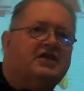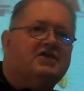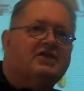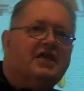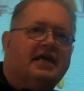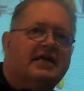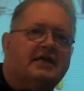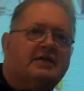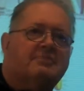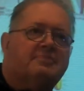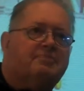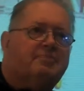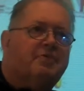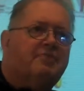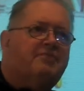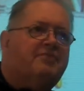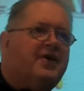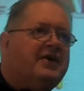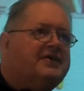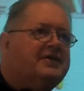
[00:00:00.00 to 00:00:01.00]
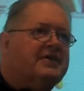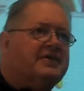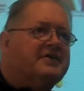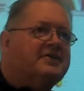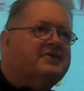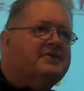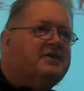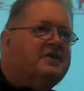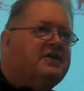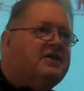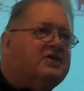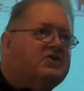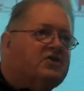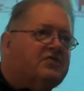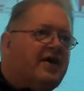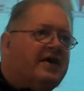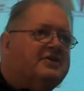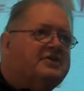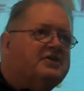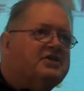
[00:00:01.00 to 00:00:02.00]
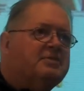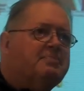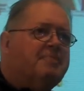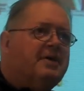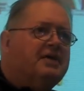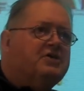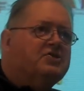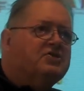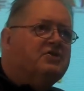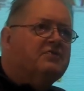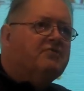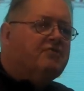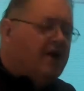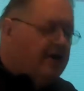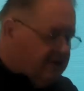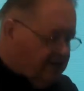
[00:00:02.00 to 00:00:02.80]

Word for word: days like a prophetic sort of anticipation of